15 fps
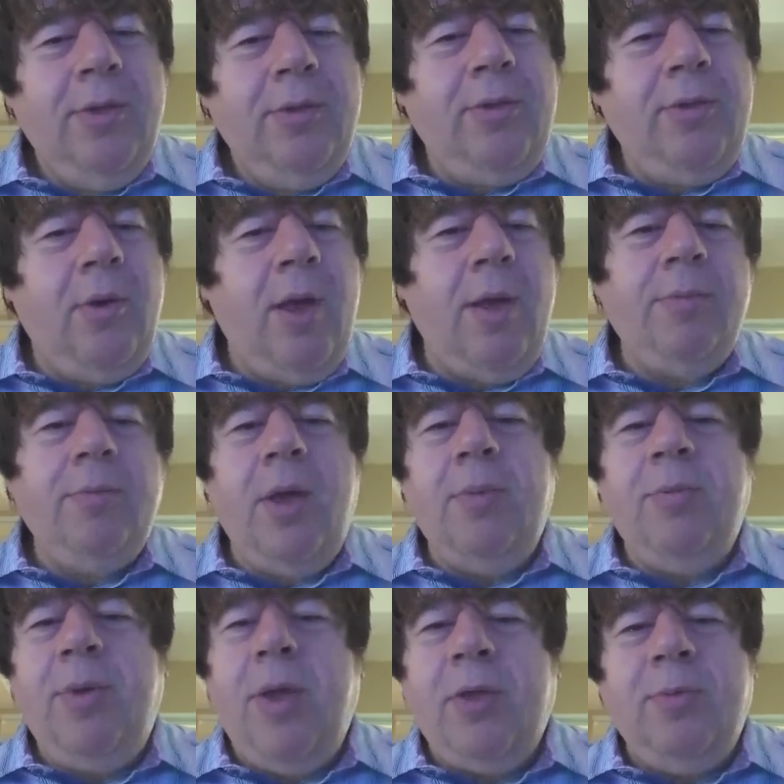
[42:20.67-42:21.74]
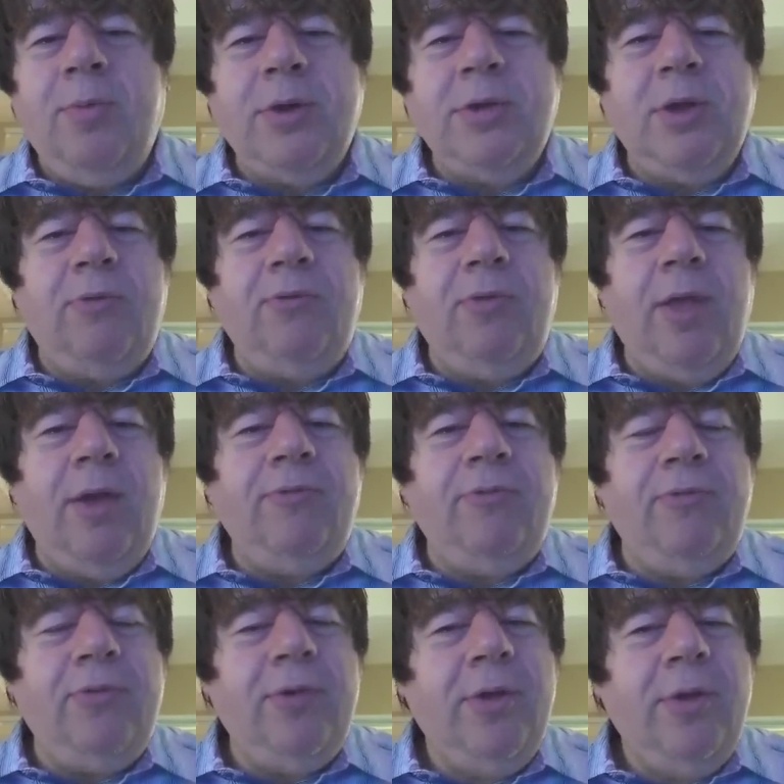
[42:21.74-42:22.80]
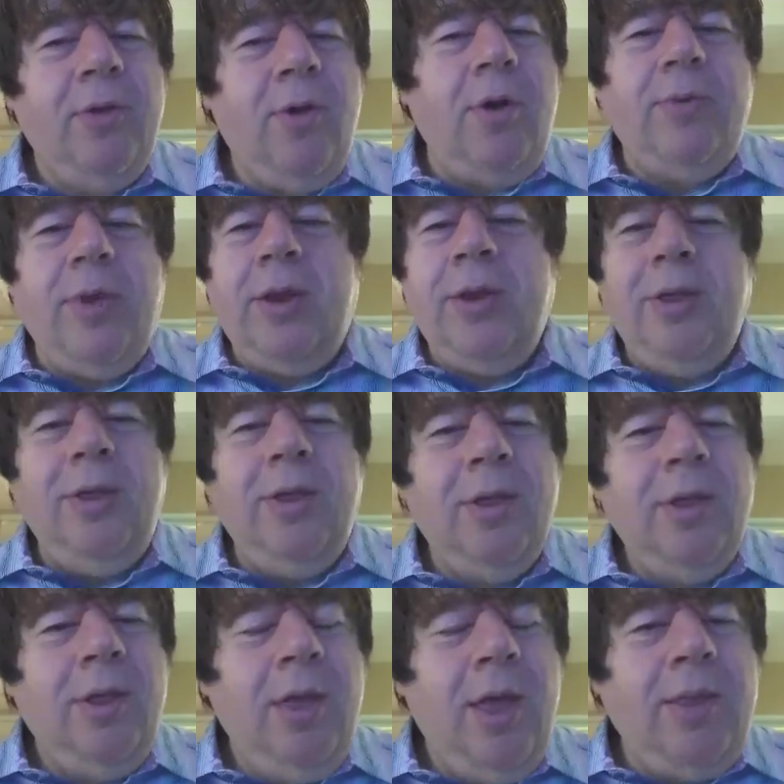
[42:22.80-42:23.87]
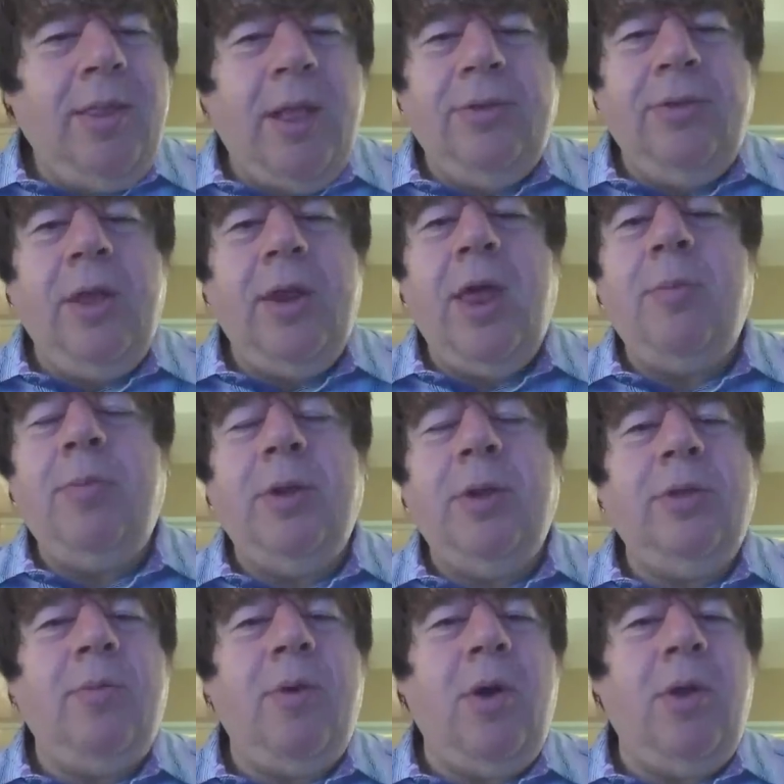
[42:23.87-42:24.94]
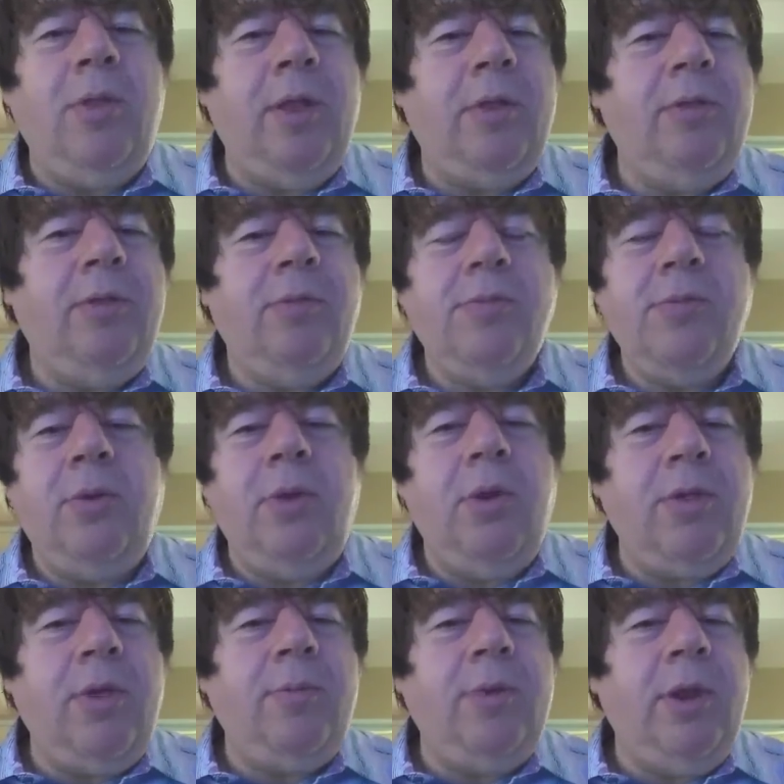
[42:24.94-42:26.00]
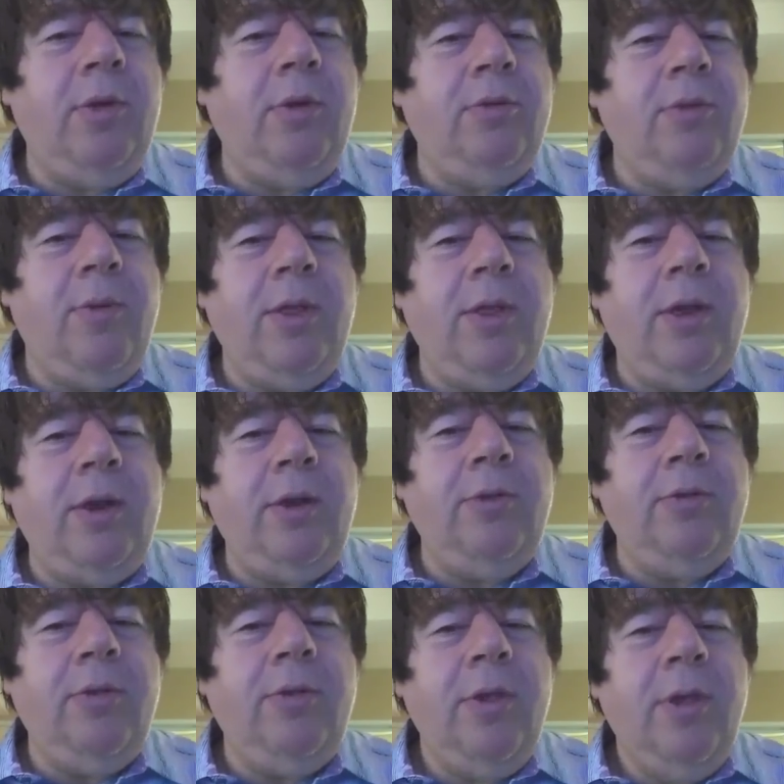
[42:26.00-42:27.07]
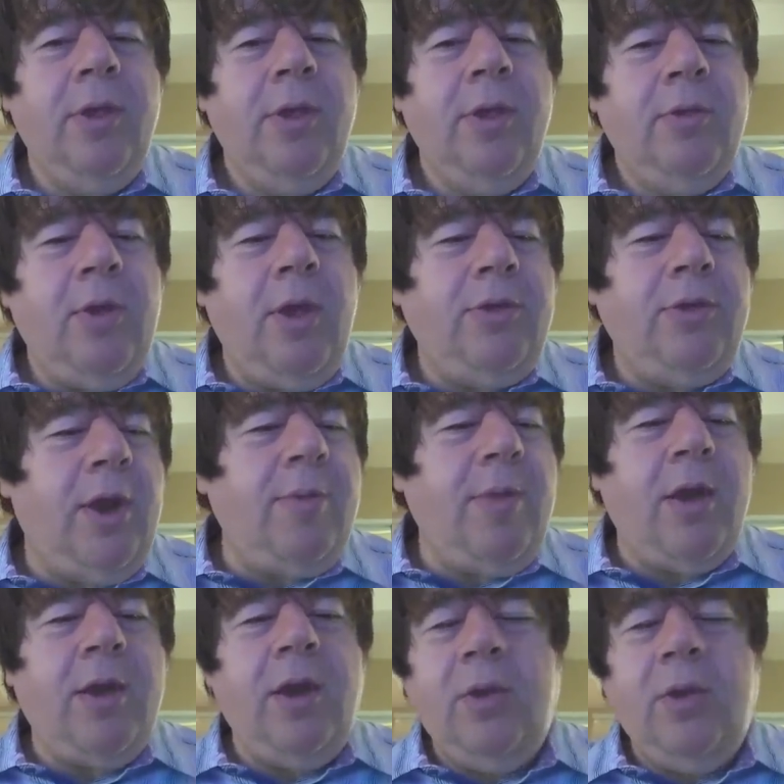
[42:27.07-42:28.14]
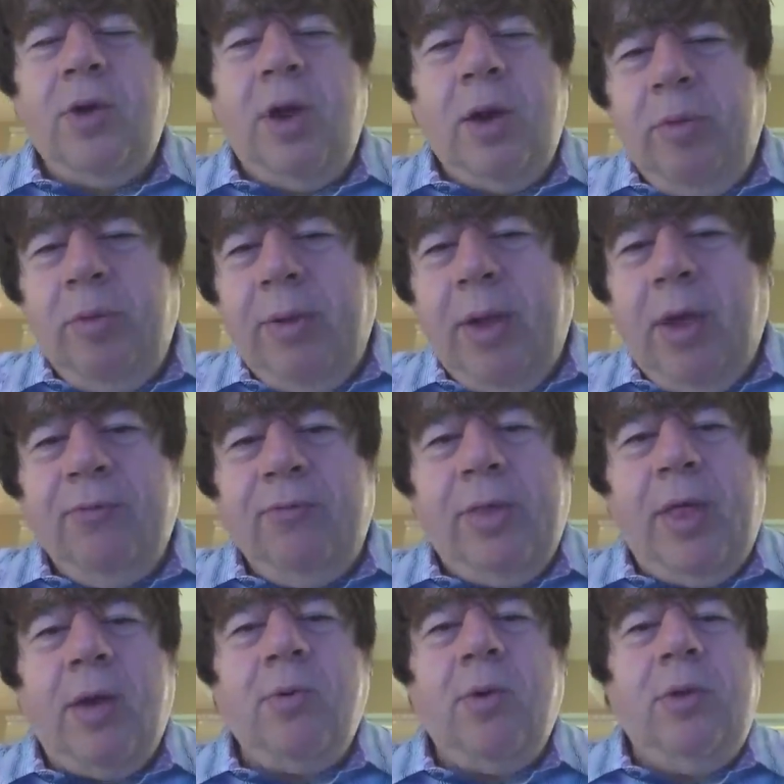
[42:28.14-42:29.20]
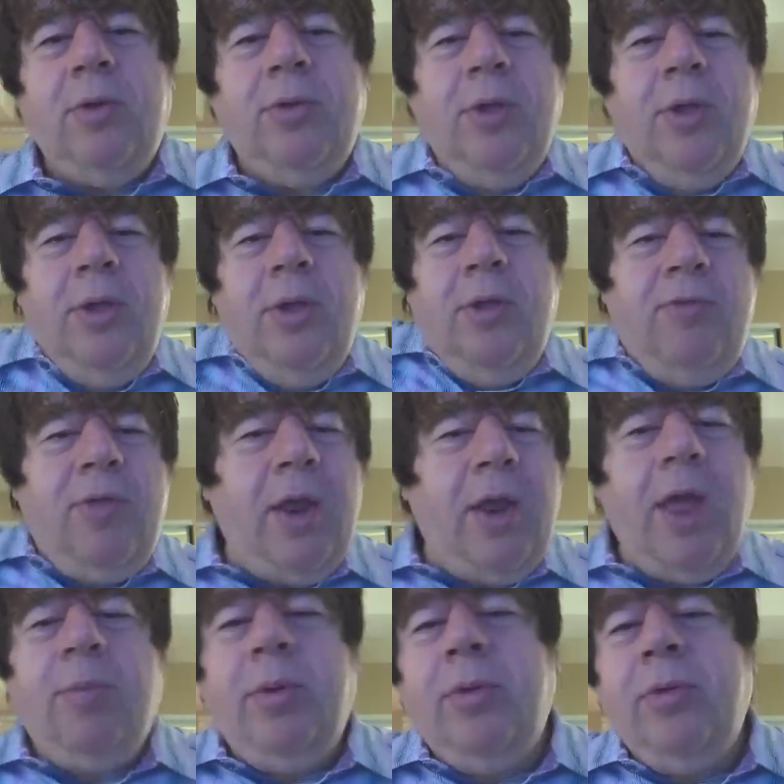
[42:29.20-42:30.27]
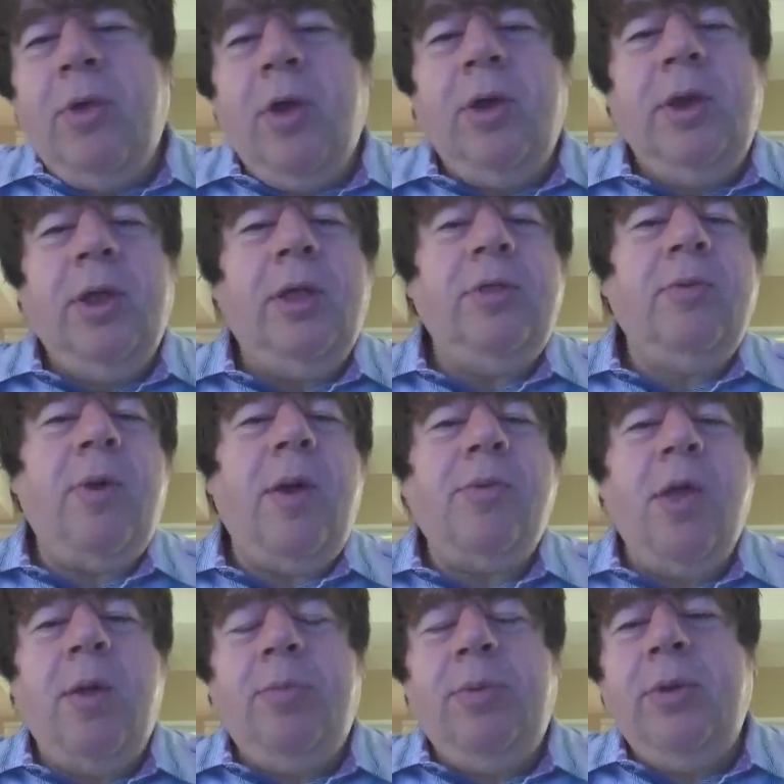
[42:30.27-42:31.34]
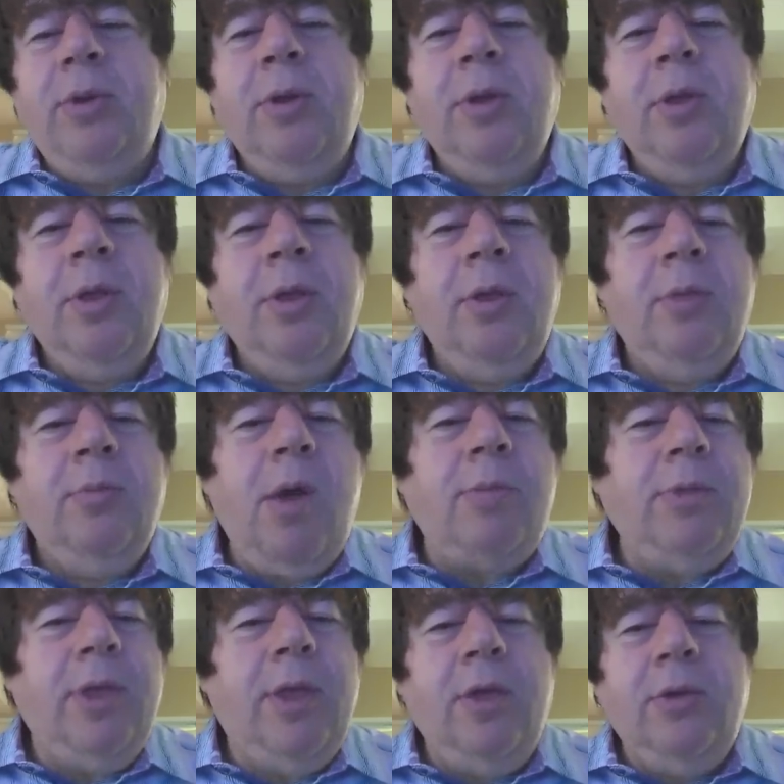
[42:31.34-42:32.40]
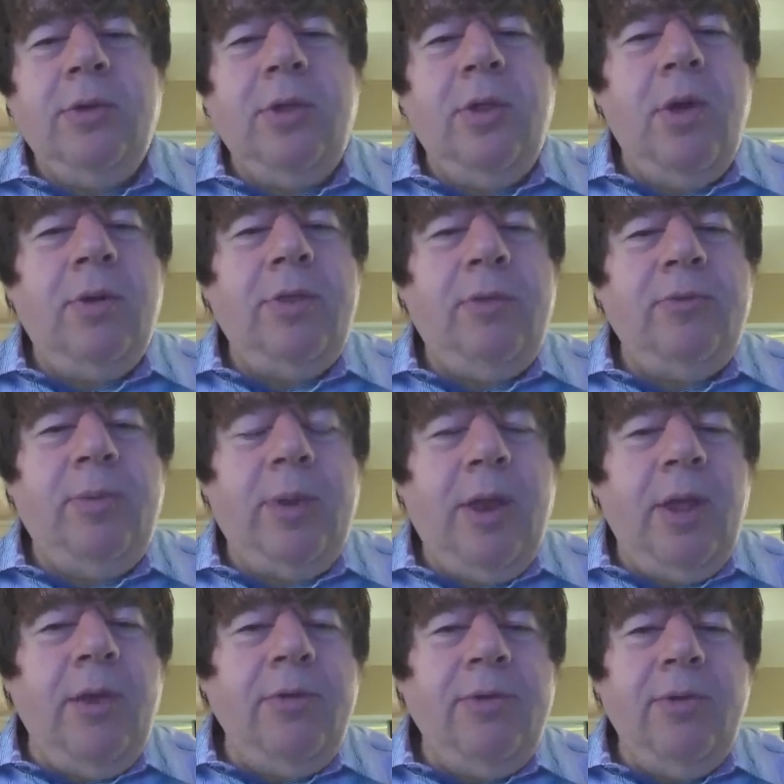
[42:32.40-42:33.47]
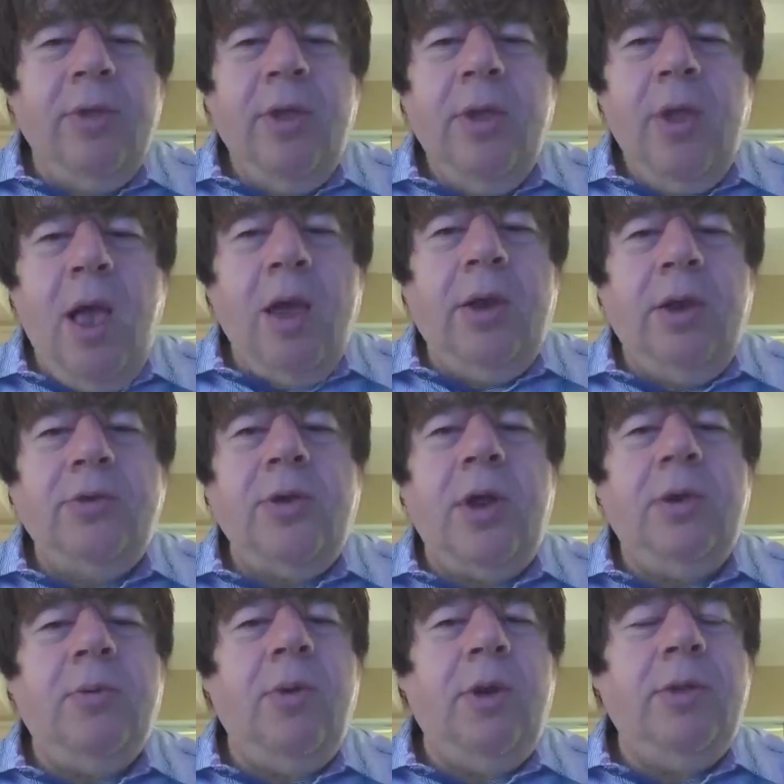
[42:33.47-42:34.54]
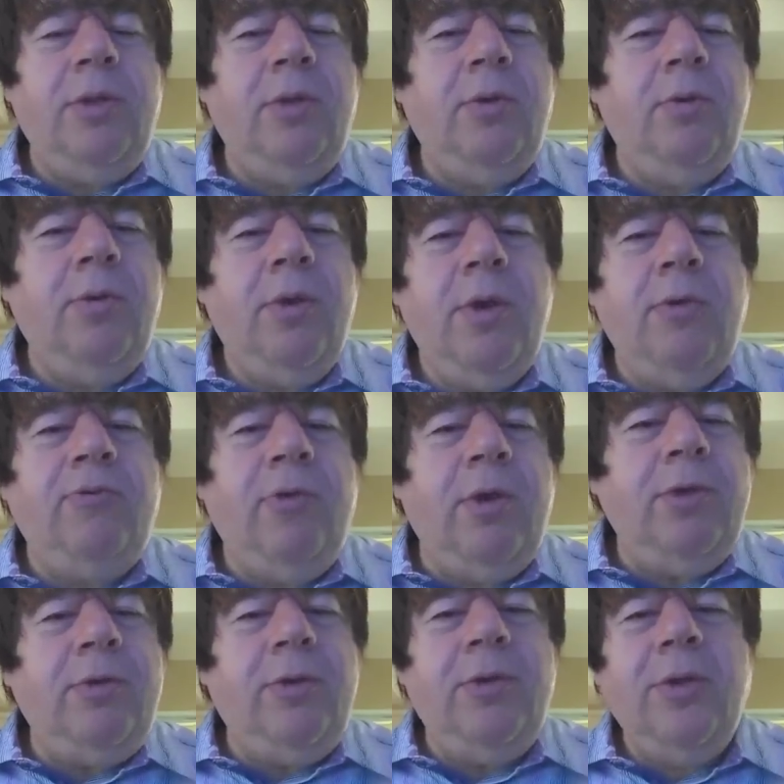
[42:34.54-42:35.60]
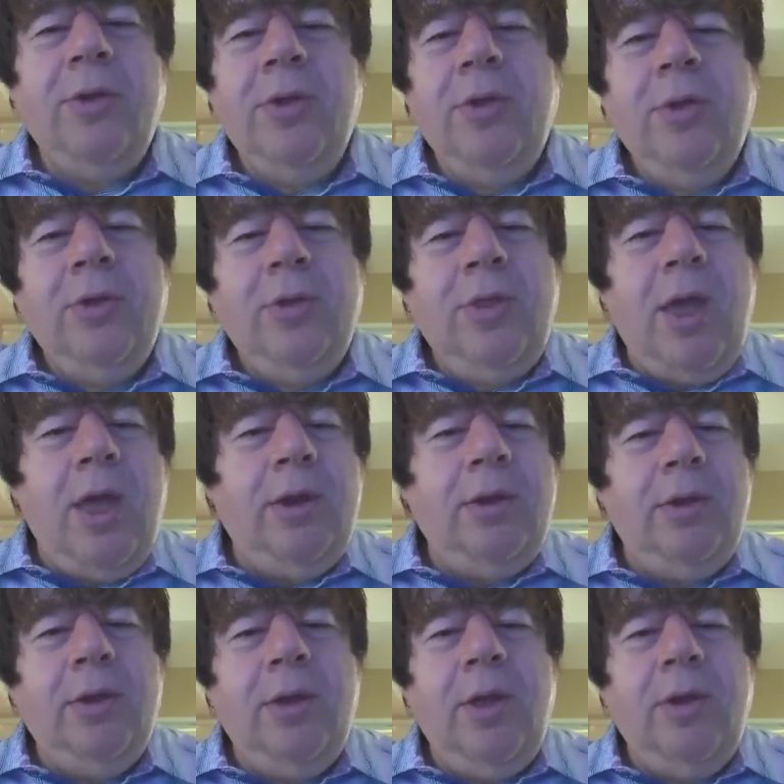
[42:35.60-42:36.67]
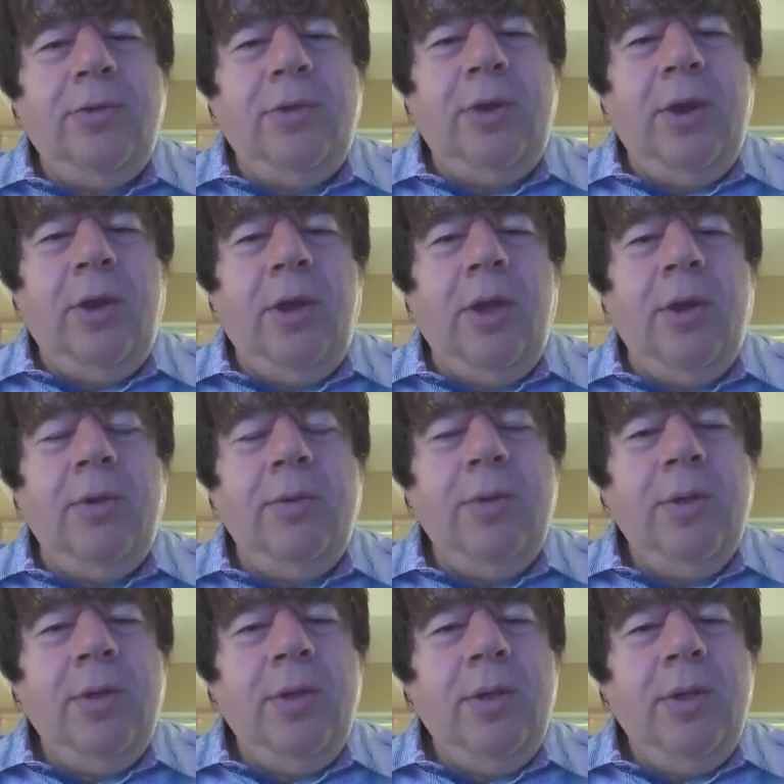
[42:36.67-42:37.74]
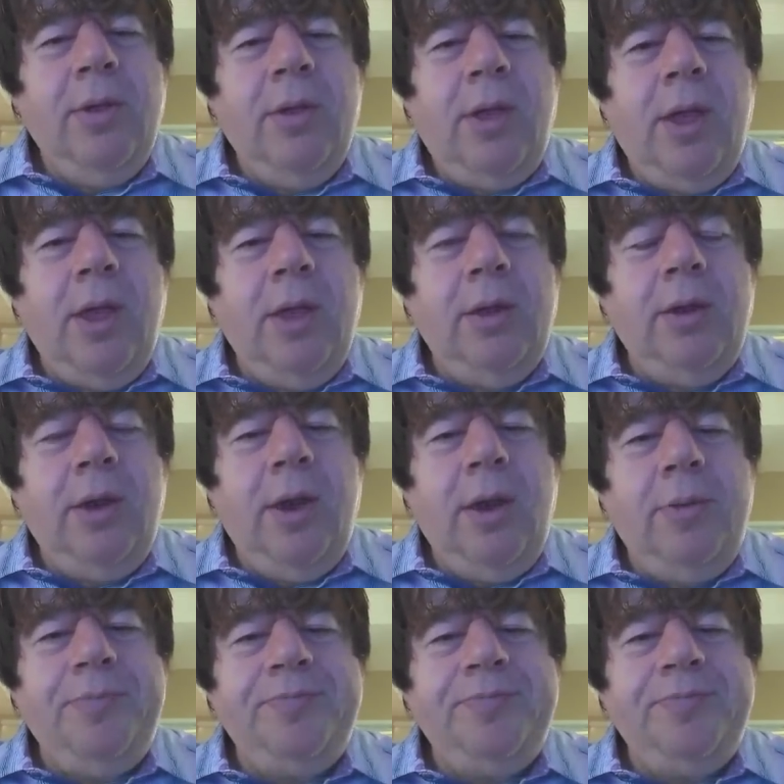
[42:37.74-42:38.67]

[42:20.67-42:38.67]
So I'm past my shelf life already, and that's not happening tomorrow. That's who knows how many years away that is. So I said, I'm not going to try to prepare for that world. If that happens, I'm going to get swept up and probably killed along with everybody else. I'm going to try to work to avert that scenario, and